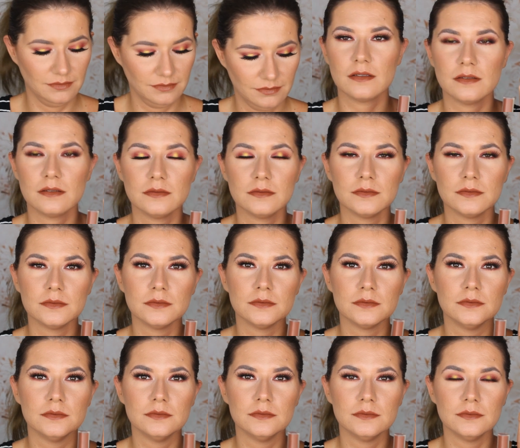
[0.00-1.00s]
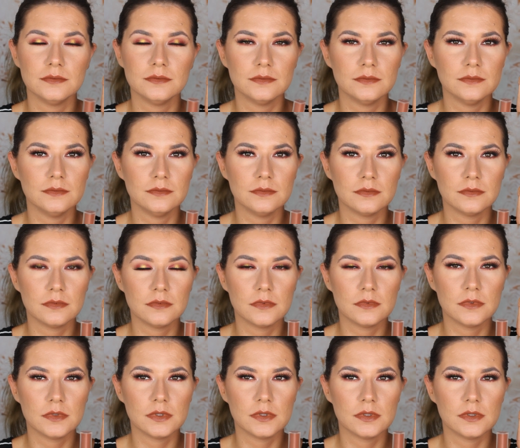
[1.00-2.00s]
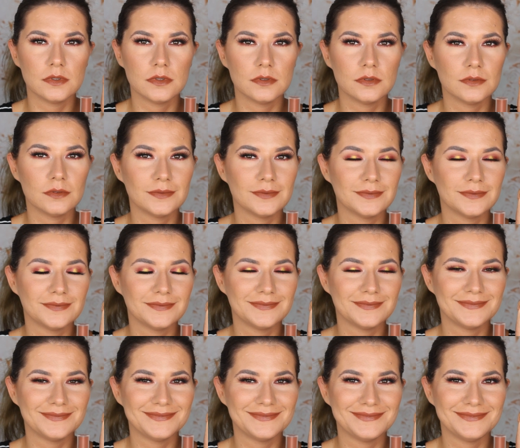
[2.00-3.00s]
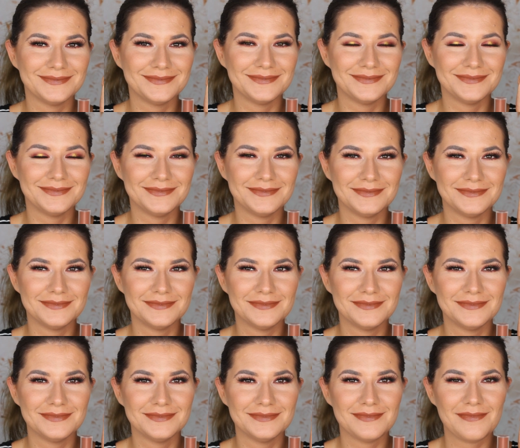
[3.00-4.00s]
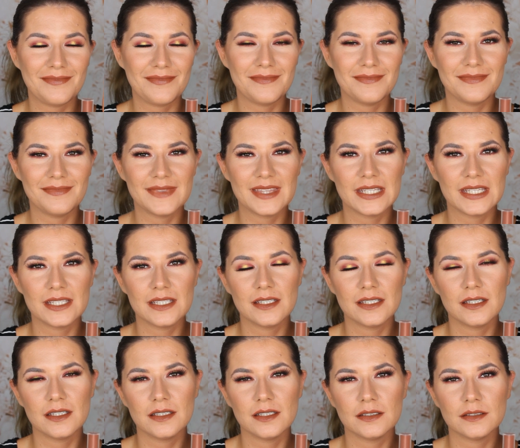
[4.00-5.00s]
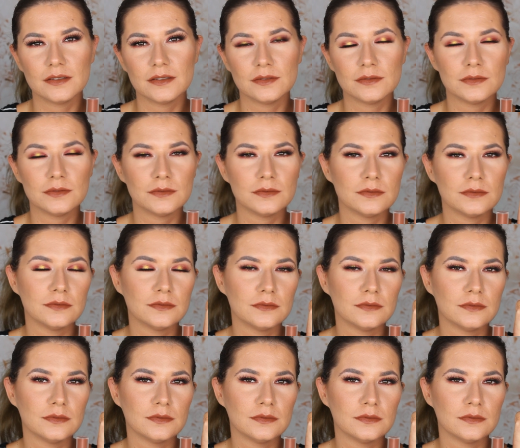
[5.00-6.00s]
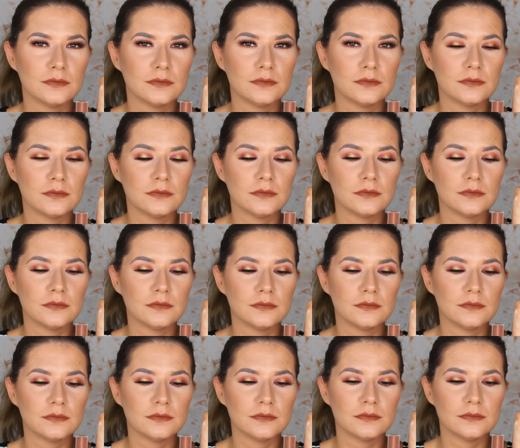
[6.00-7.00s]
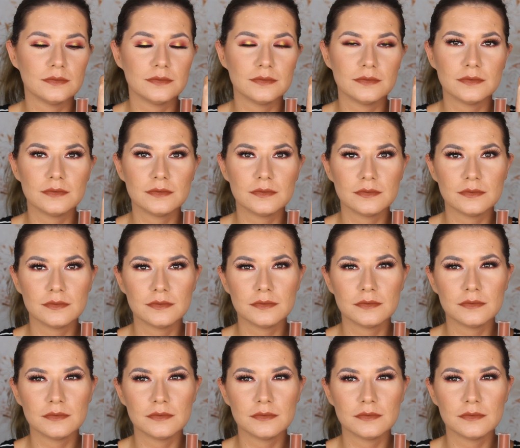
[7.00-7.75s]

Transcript: No one is speaking in this clip.